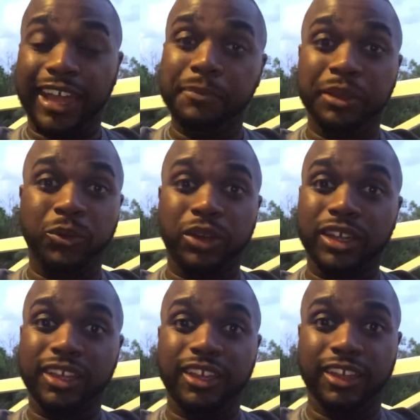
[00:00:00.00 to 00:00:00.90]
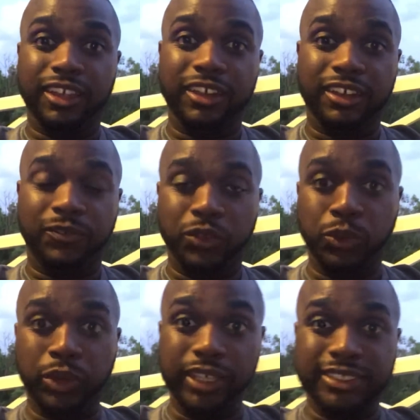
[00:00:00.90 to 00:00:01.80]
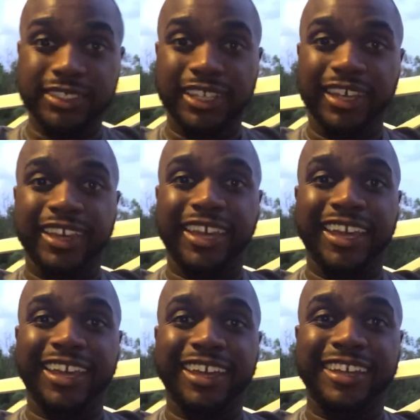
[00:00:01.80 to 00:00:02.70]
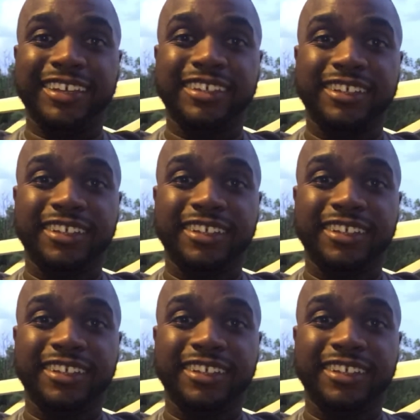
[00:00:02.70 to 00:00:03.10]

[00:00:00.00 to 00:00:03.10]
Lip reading: I ain't been to work in a few weeks, and